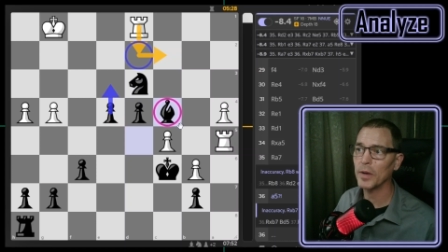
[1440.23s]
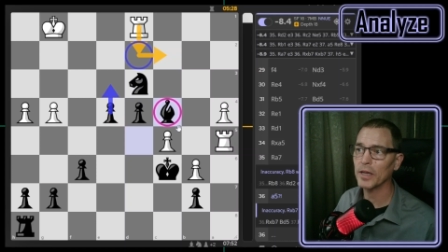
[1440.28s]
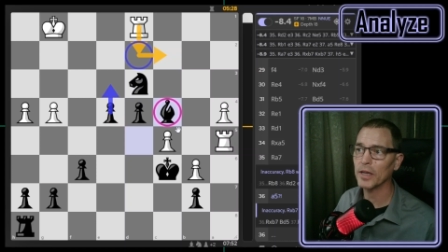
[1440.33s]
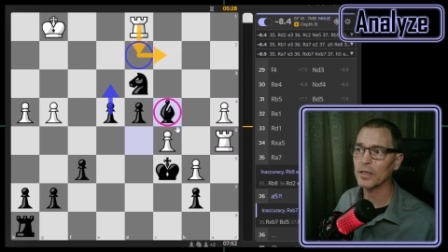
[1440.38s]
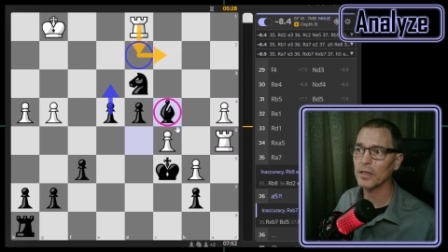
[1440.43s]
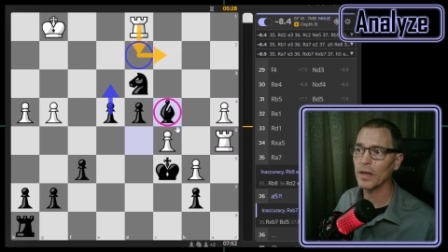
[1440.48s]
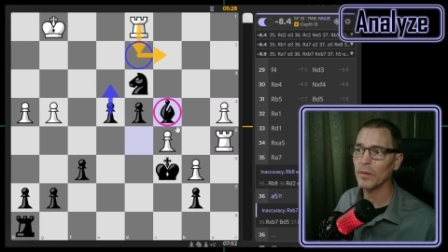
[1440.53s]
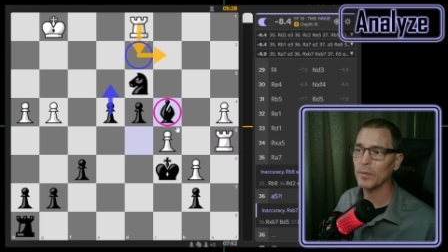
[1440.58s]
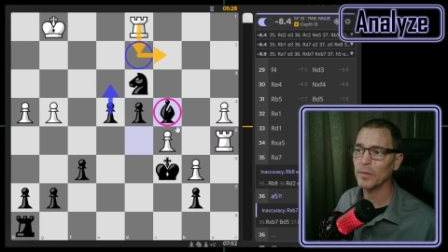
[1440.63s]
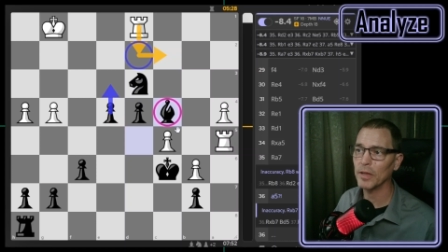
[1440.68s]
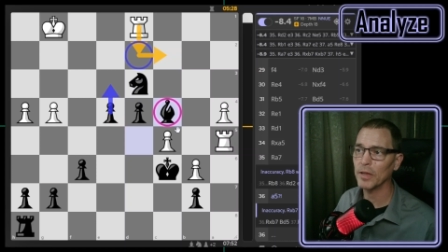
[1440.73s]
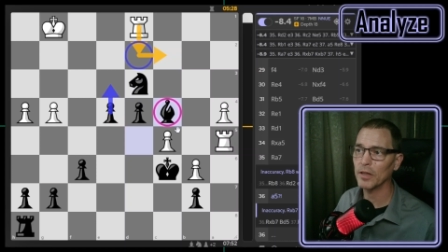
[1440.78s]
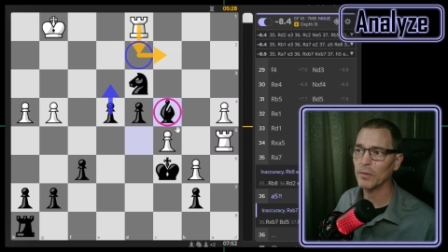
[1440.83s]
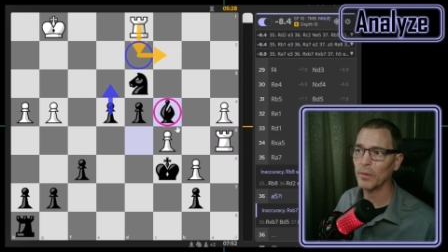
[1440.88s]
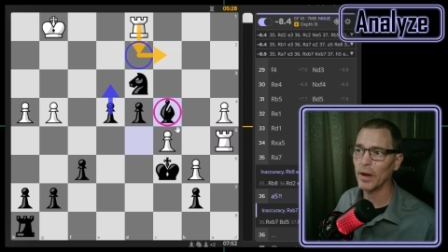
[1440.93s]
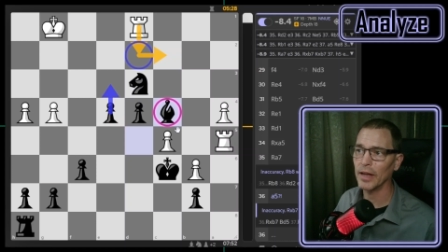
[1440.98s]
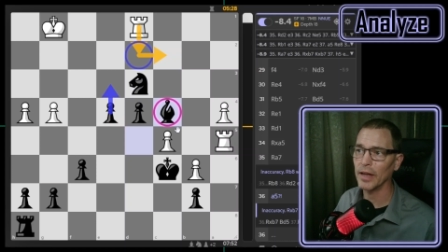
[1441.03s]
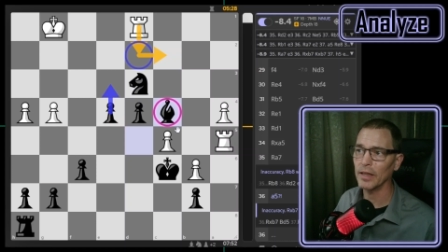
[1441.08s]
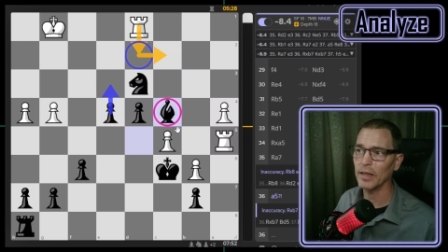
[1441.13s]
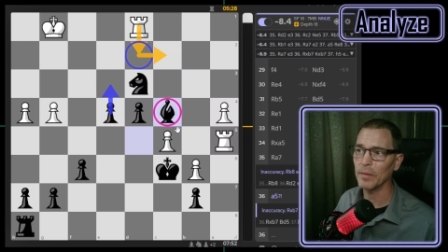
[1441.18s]
because they would be
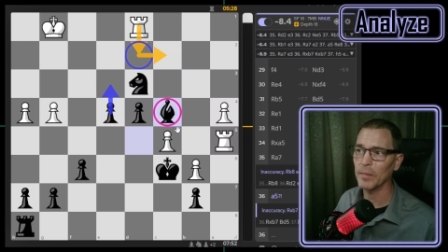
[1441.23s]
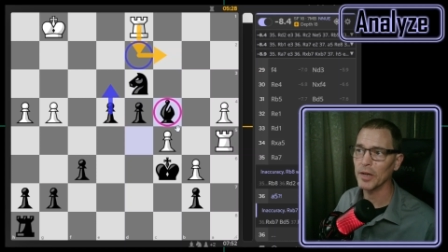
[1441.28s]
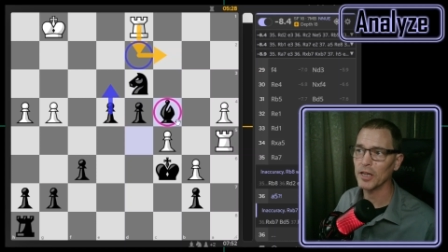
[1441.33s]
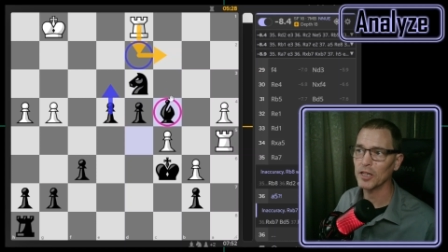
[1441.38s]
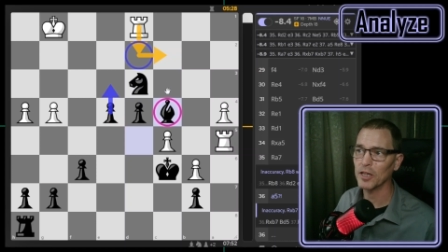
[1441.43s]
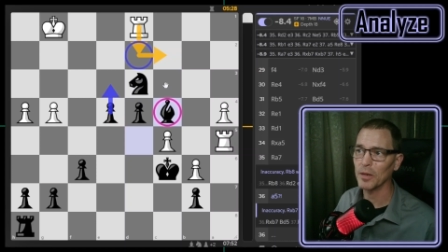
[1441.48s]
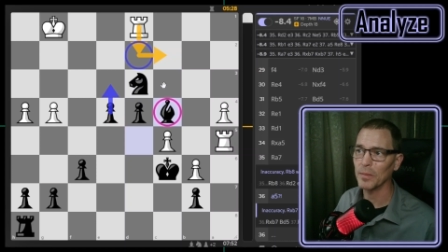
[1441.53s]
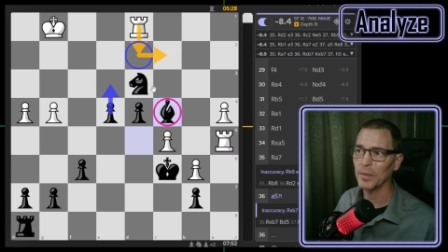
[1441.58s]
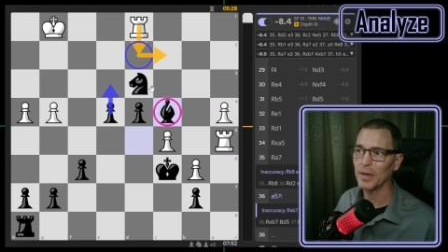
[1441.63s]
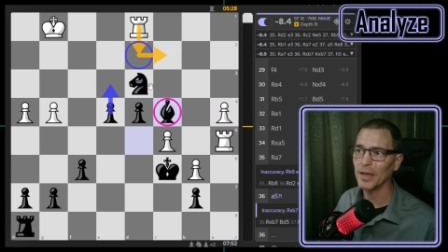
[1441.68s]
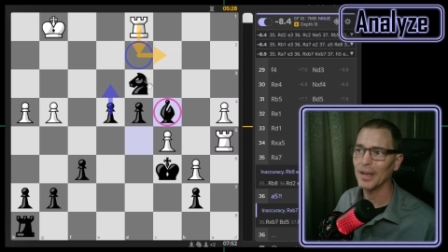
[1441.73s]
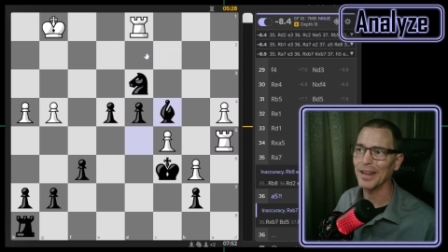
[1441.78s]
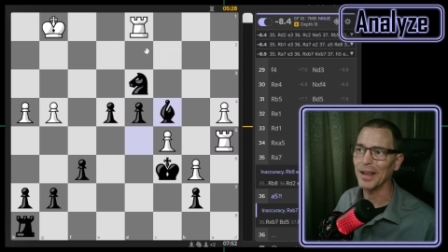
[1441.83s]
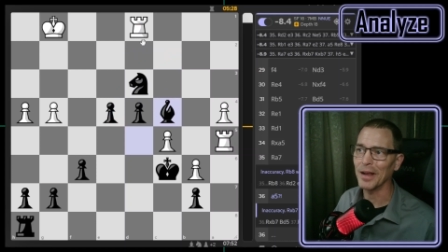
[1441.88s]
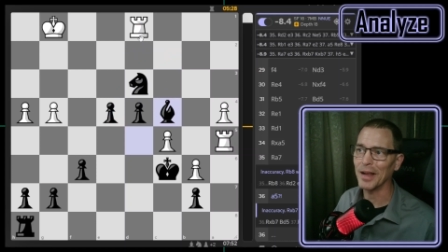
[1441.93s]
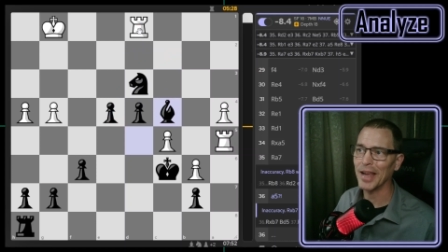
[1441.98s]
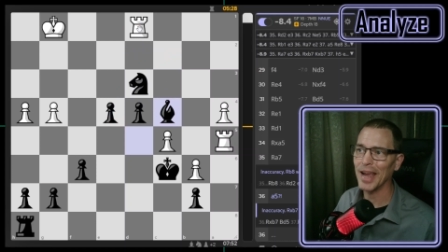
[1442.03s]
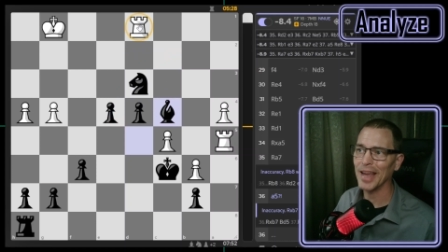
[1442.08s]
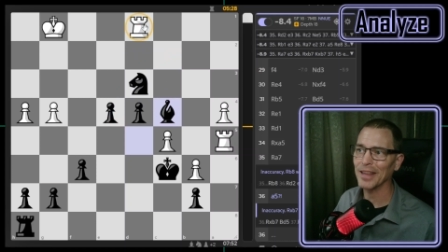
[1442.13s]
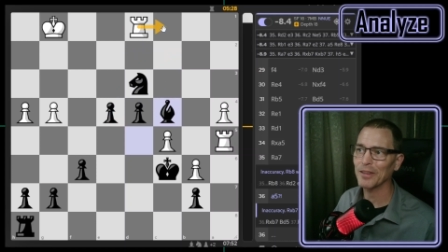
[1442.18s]
threatening the bishop. And
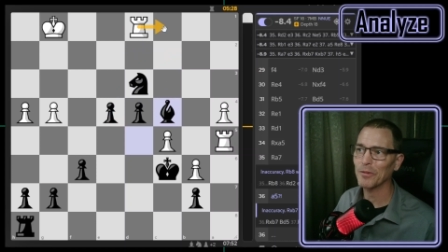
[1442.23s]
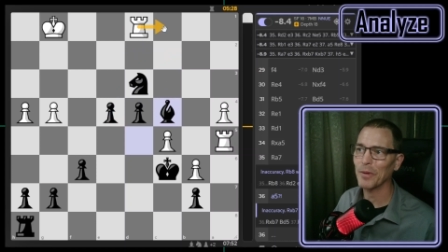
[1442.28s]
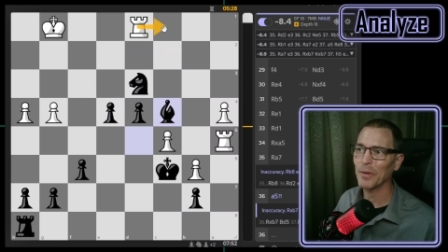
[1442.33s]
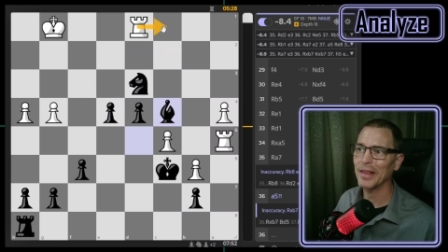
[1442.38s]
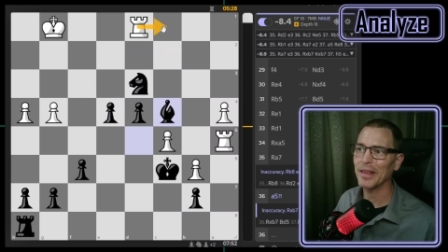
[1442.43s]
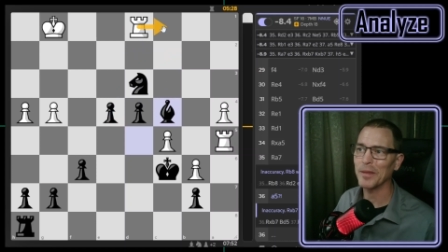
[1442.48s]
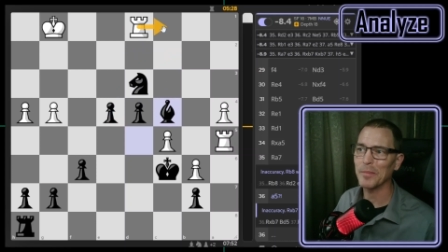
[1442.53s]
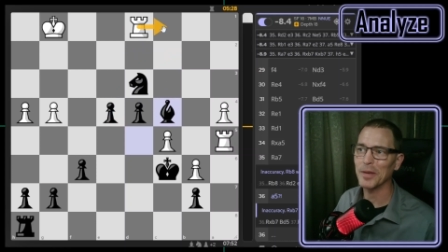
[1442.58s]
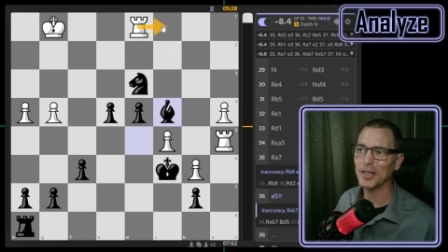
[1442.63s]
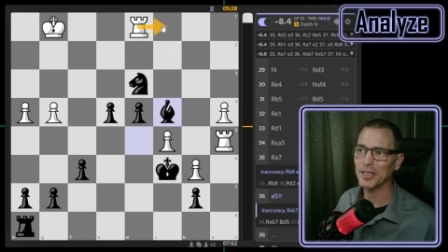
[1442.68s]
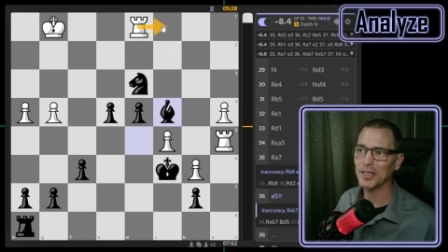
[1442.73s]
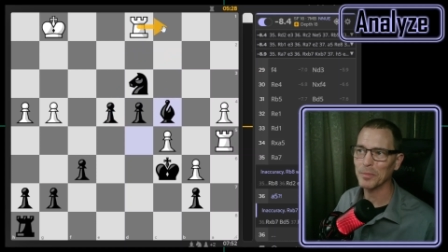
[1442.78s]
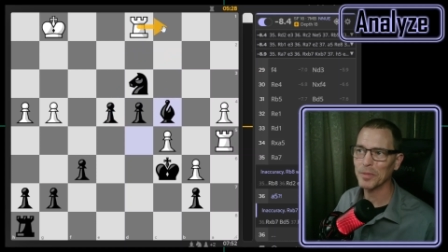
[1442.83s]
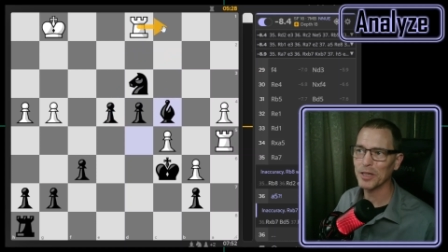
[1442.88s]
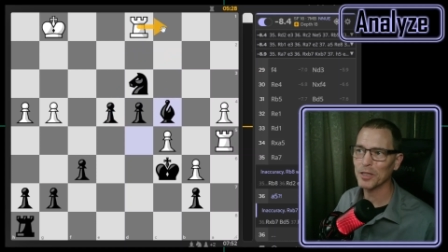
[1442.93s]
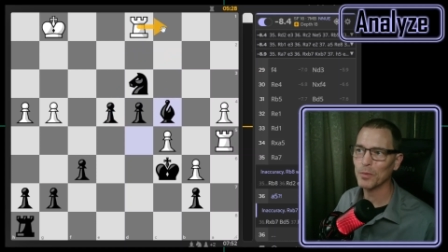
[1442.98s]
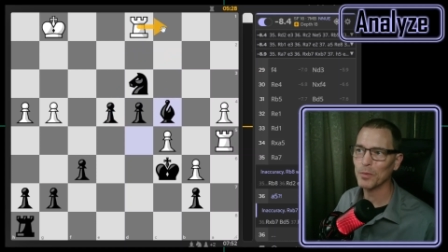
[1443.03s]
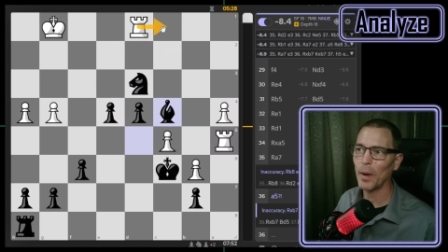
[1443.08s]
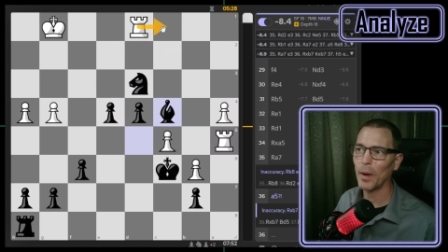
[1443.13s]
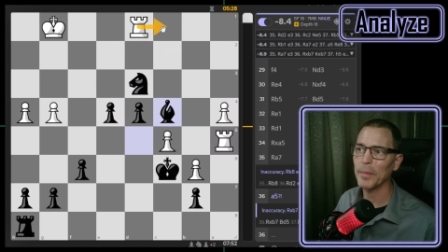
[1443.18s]
they can't threaten the bishop
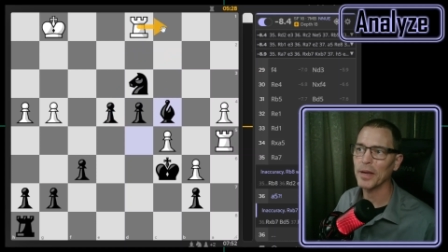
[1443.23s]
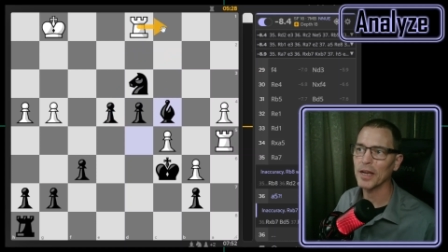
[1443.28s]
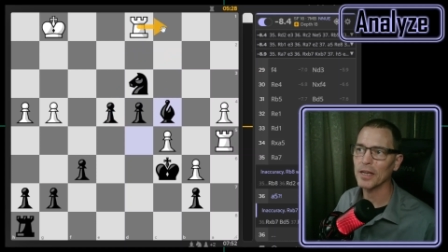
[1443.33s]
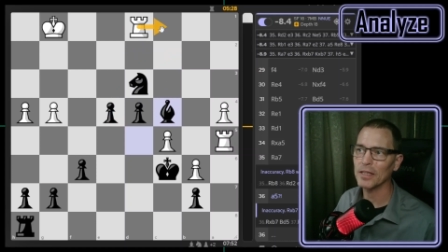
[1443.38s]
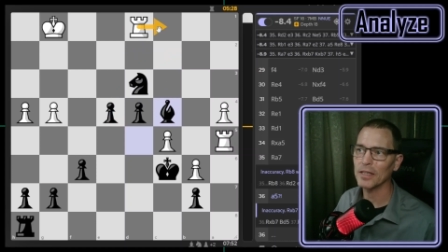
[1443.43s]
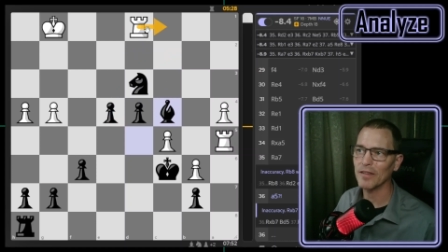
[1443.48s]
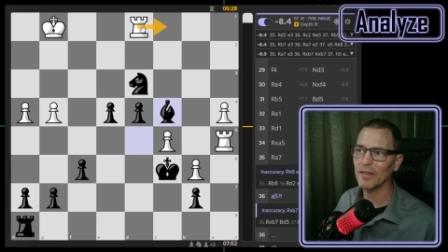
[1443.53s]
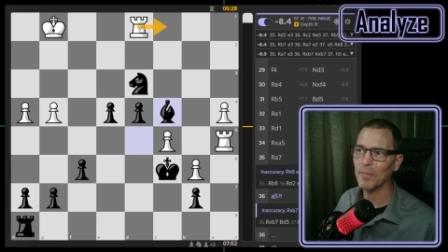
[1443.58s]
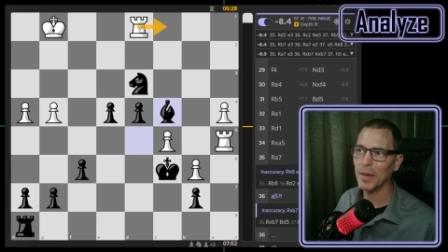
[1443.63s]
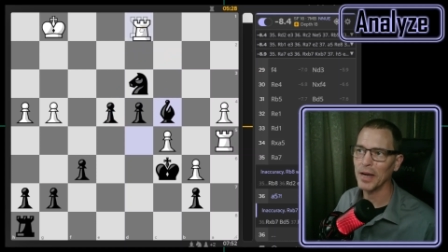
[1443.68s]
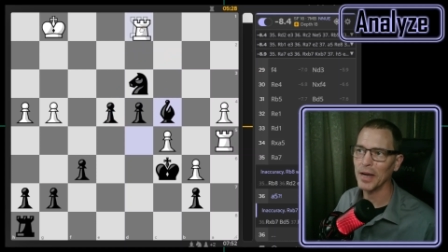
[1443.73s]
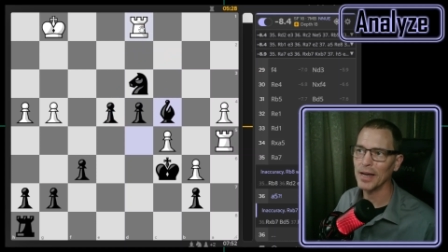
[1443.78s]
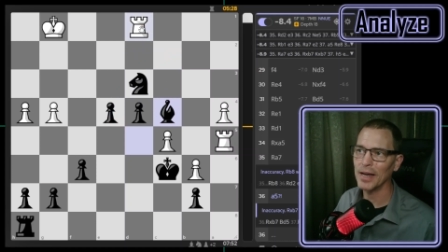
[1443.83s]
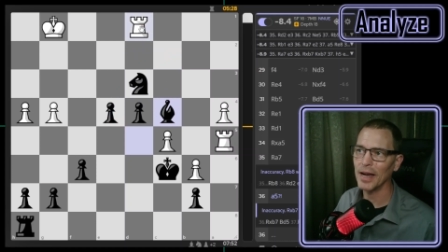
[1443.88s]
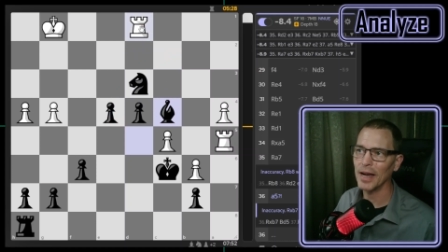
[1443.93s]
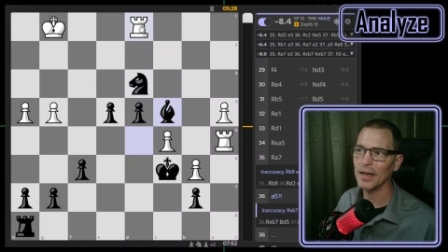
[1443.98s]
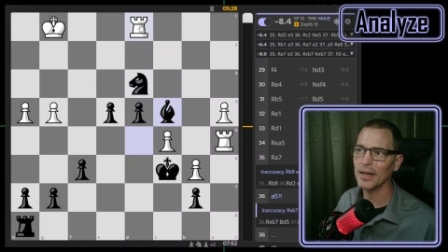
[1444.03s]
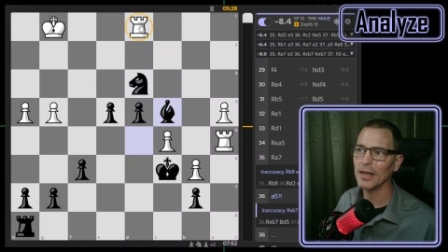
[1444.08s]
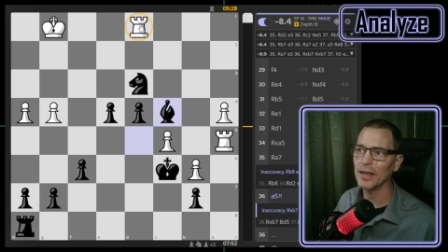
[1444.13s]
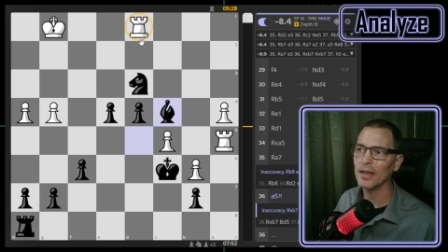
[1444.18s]
this way because of my
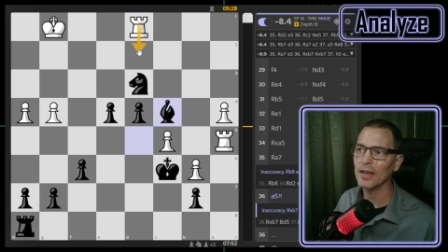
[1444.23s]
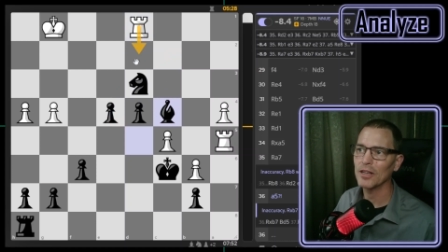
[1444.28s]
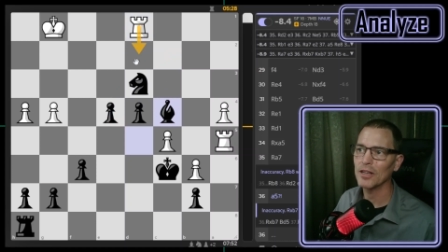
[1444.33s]
knight.